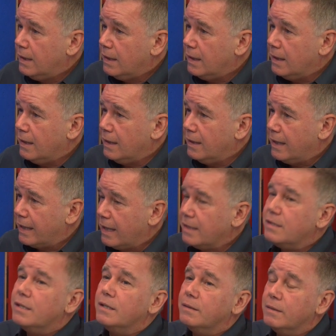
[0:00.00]
Uh, I got
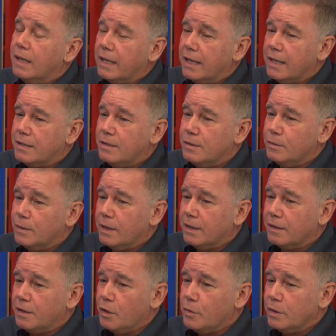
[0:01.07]
to I got to uh,
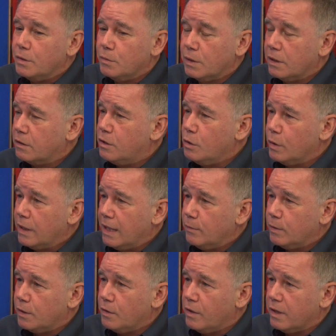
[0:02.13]
go and do a little Q and A
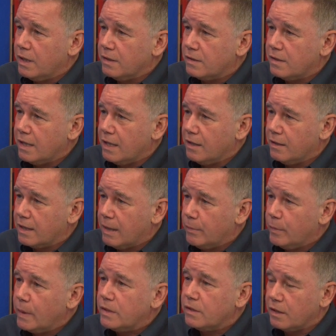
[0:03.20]
with the audience there a
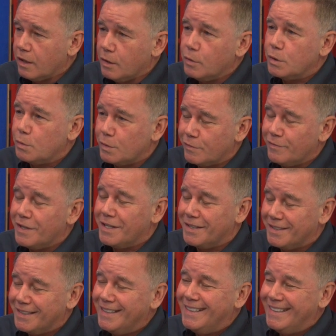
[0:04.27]
couple months ago, oh, which was fun.
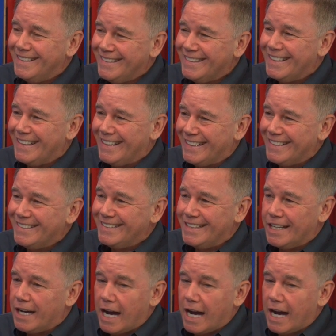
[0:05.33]
And, yeah, yeah.